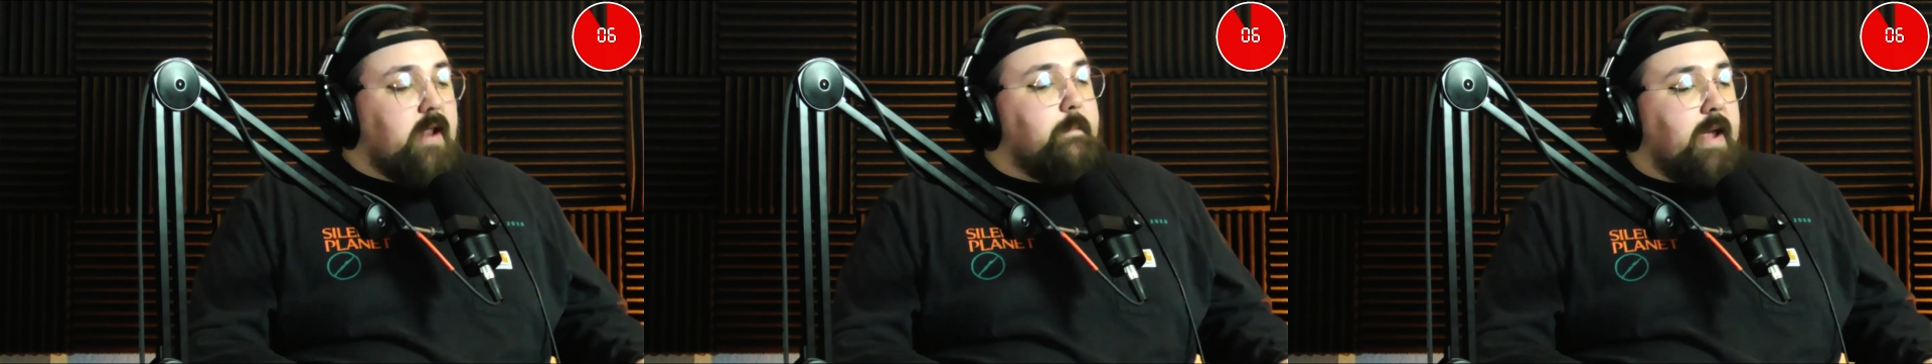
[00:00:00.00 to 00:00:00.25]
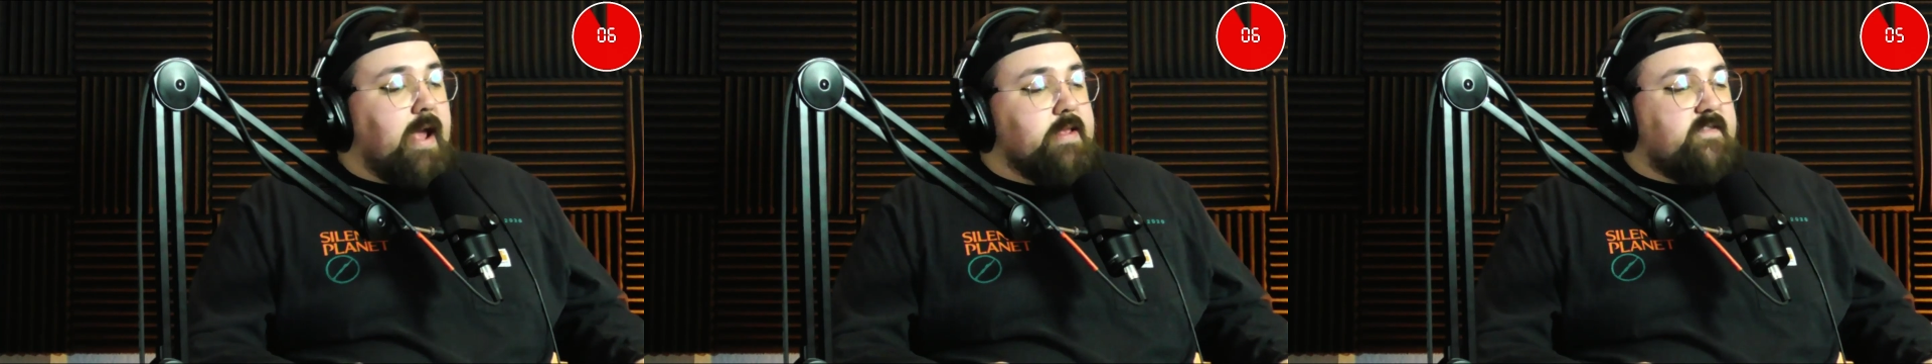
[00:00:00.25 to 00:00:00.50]

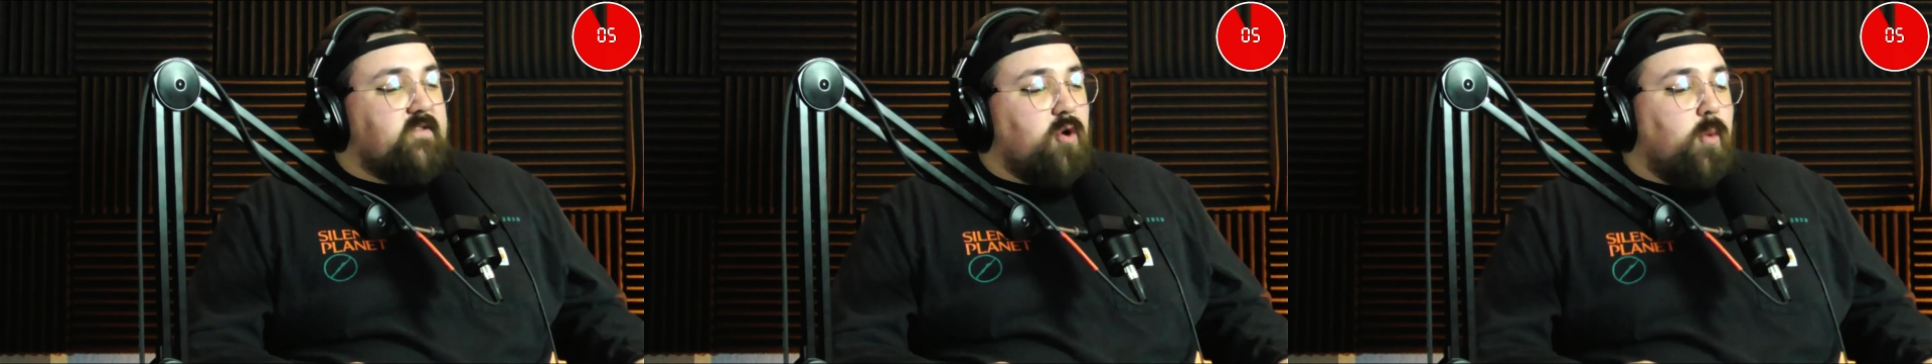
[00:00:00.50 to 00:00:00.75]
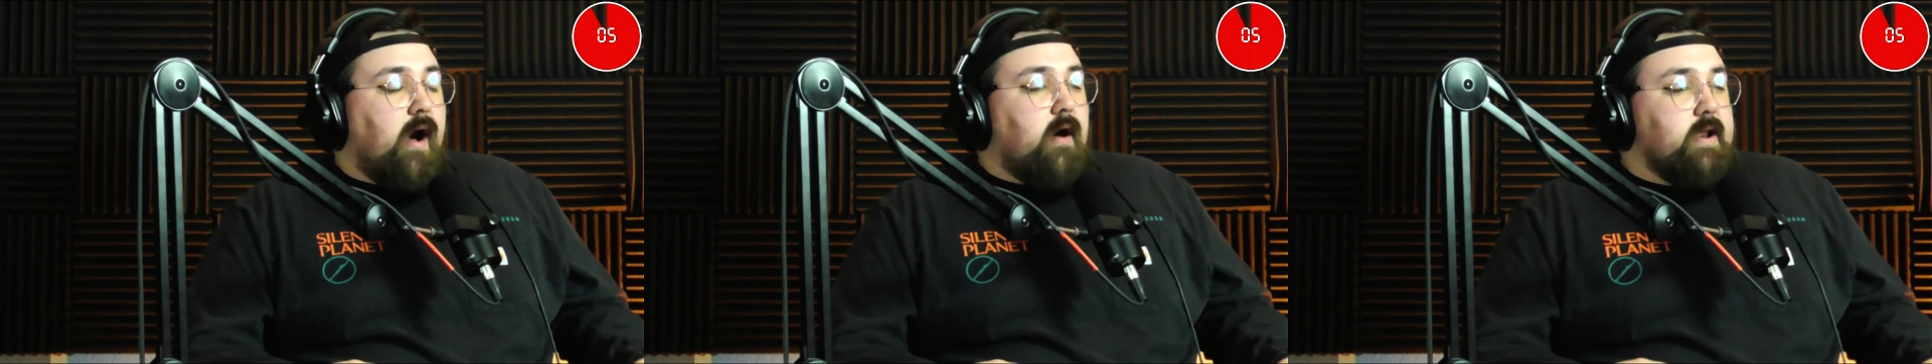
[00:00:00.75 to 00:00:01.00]
bands for a
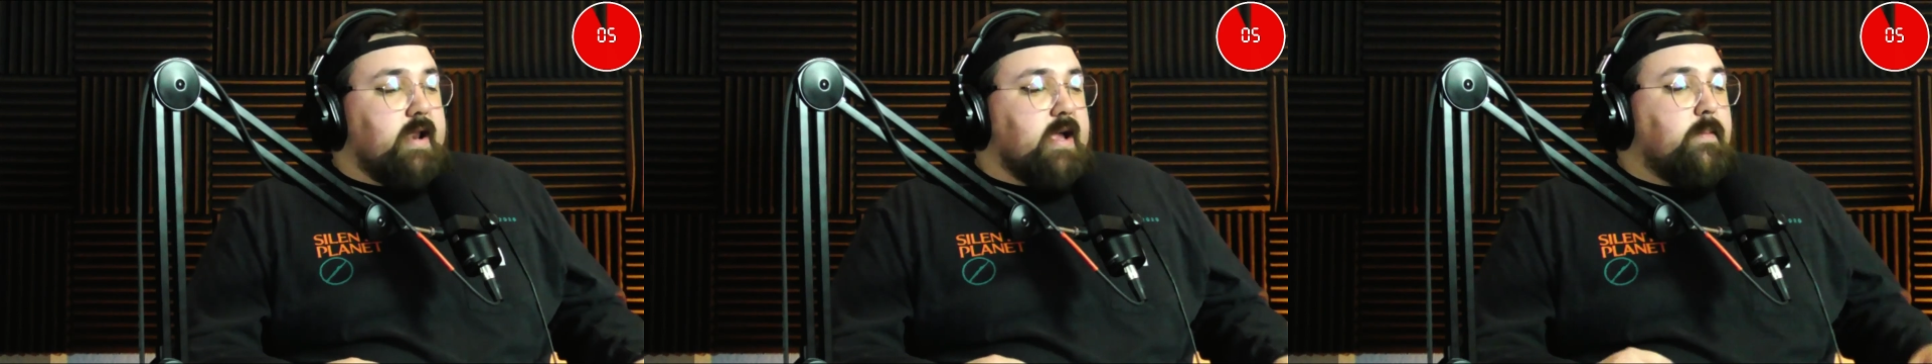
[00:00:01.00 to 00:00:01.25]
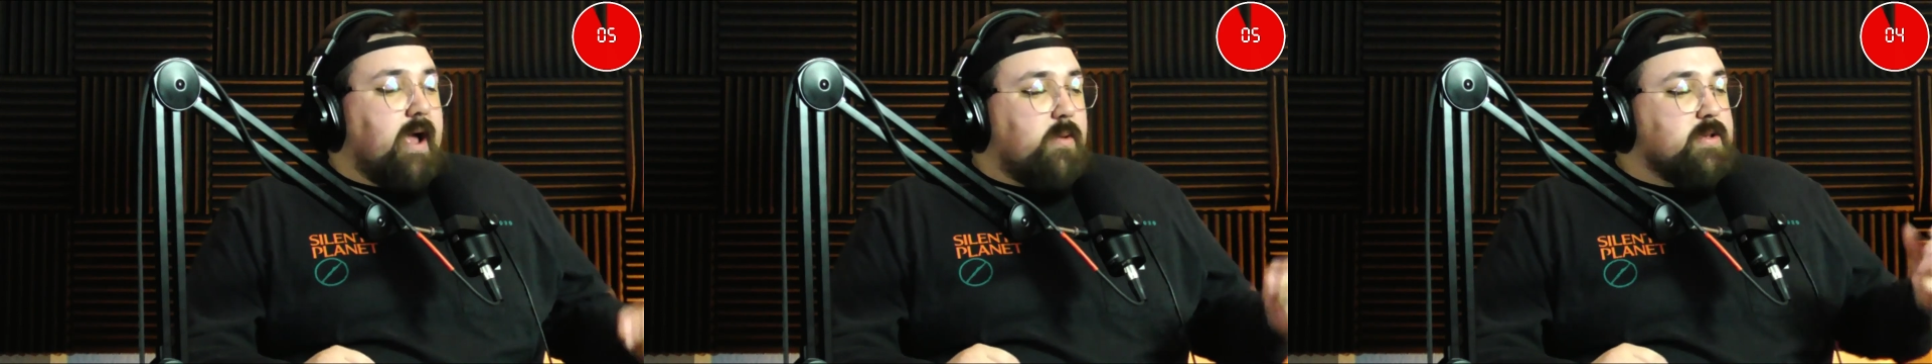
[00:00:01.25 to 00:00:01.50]
while, and
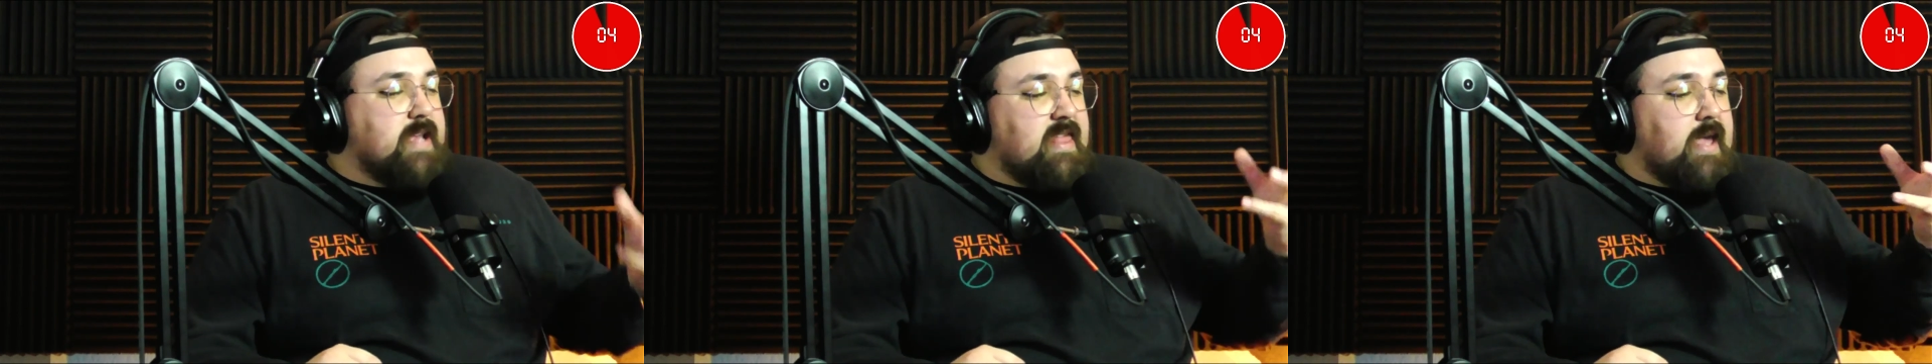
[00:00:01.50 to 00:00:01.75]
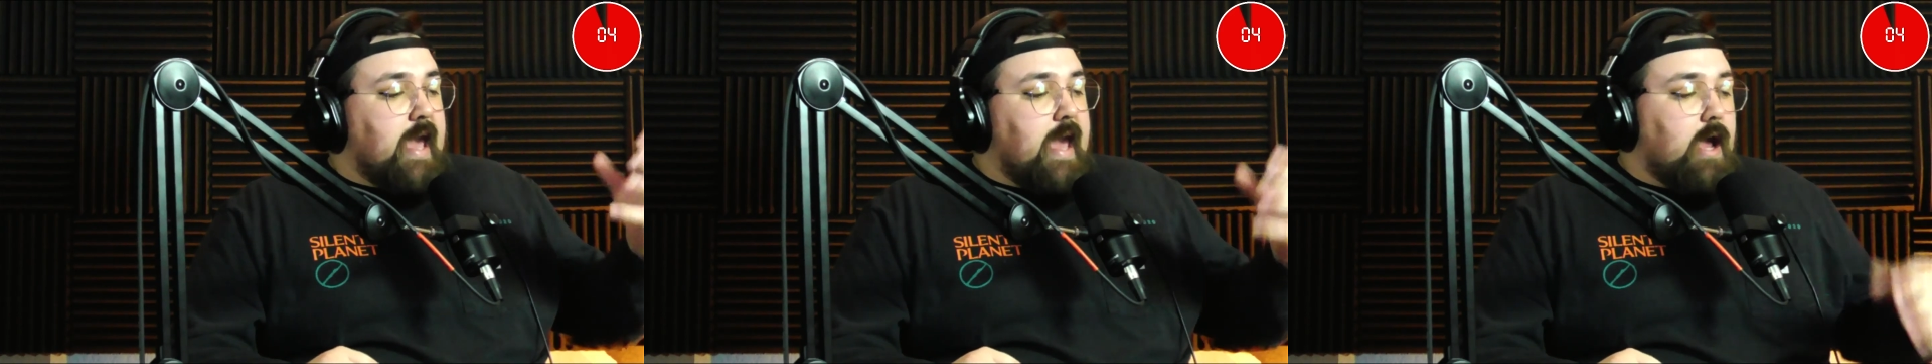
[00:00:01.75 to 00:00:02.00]
Nickelback was like the
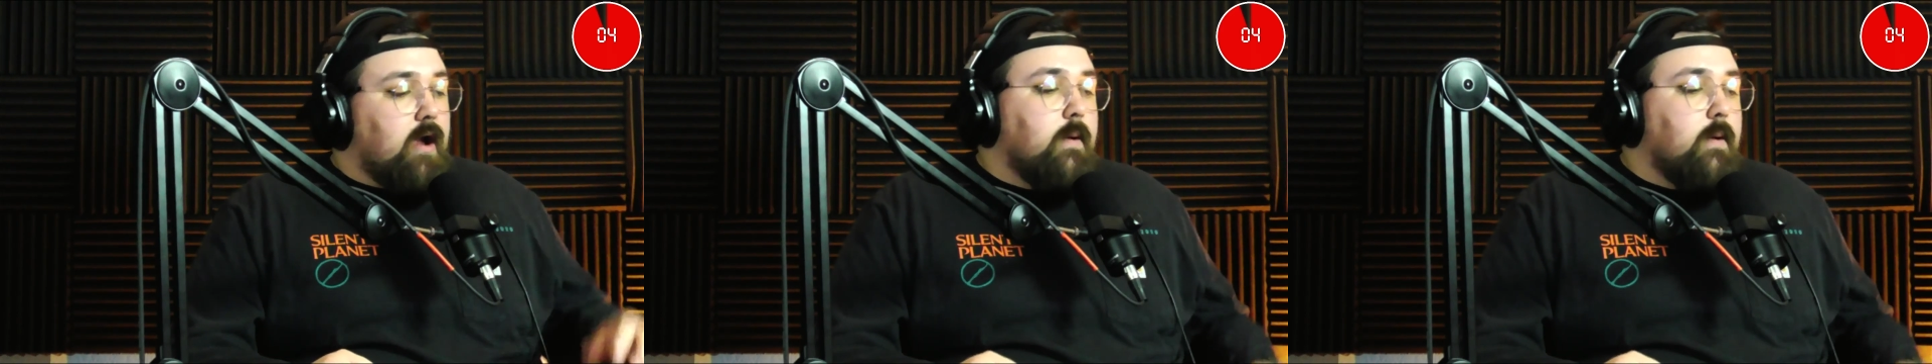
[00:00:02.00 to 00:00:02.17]
king.